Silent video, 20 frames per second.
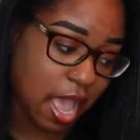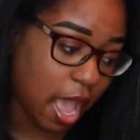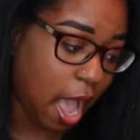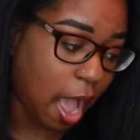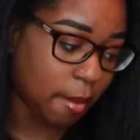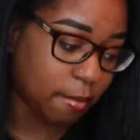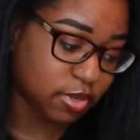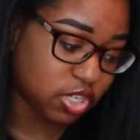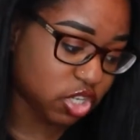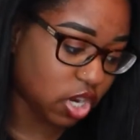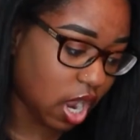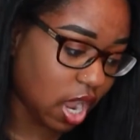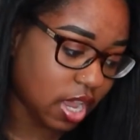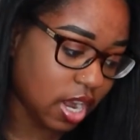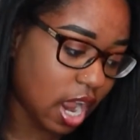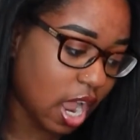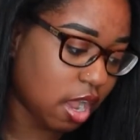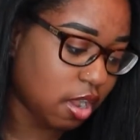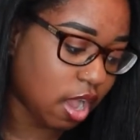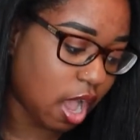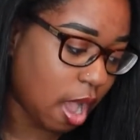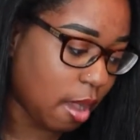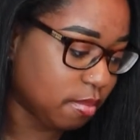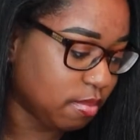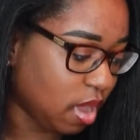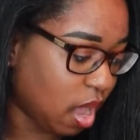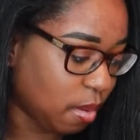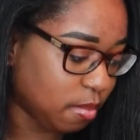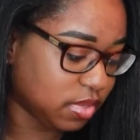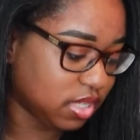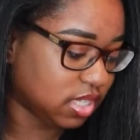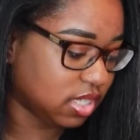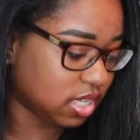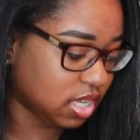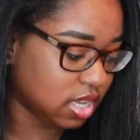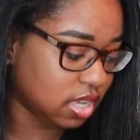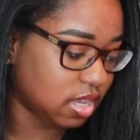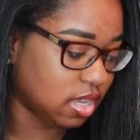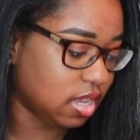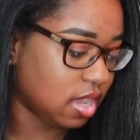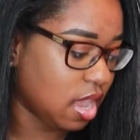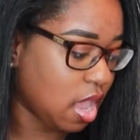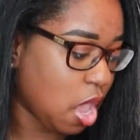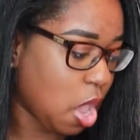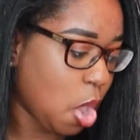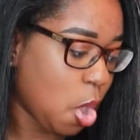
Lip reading: I'm gonna try it out. I'm gonna see